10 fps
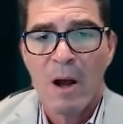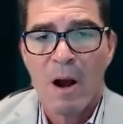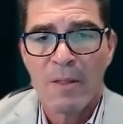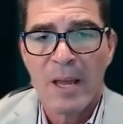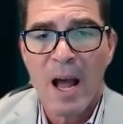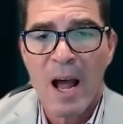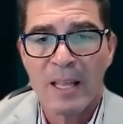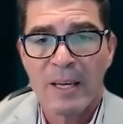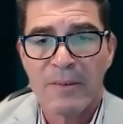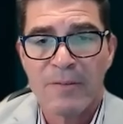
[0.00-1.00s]
Are they
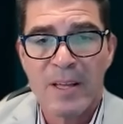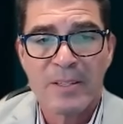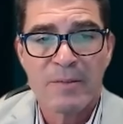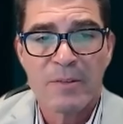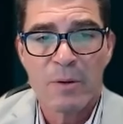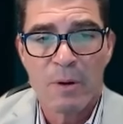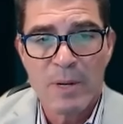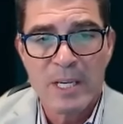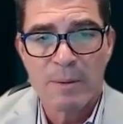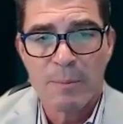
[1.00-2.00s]
highly offensive to a
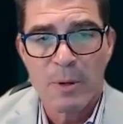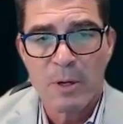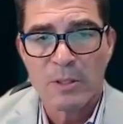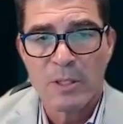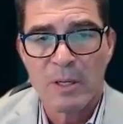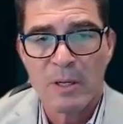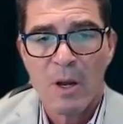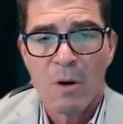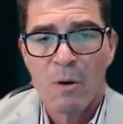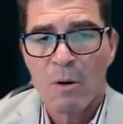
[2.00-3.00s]
reasonable person,
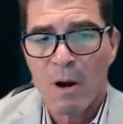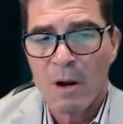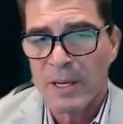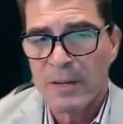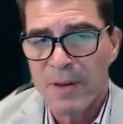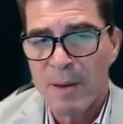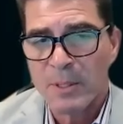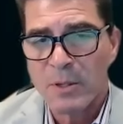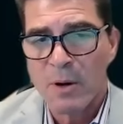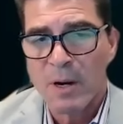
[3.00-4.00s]
or are they
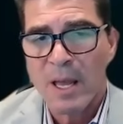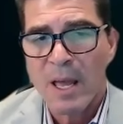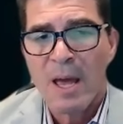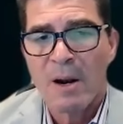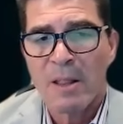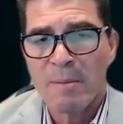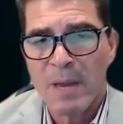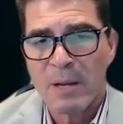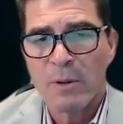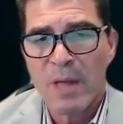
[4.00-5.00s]
defamatory, and are they
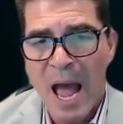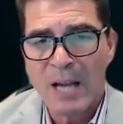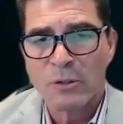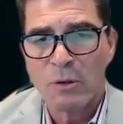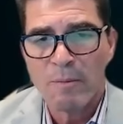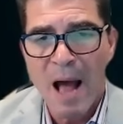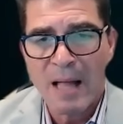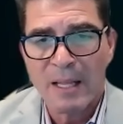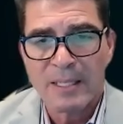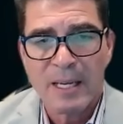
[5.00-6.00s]
made with actual
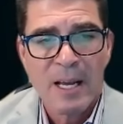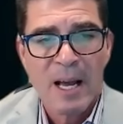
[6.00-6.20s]
malice?